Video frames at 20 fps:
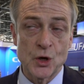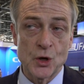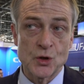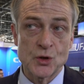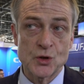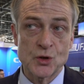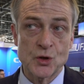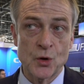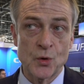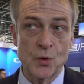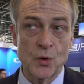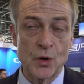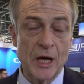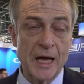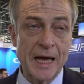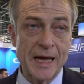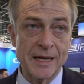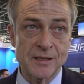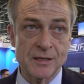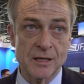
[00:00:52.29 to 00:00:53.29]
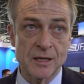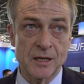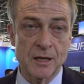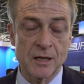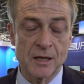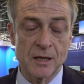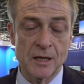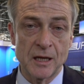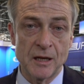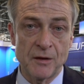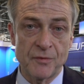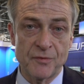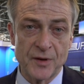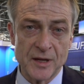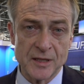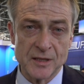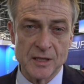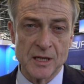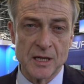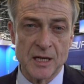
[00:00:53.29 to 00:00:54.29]
So at
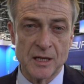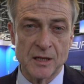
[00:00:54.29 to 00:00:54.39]
IFATCA,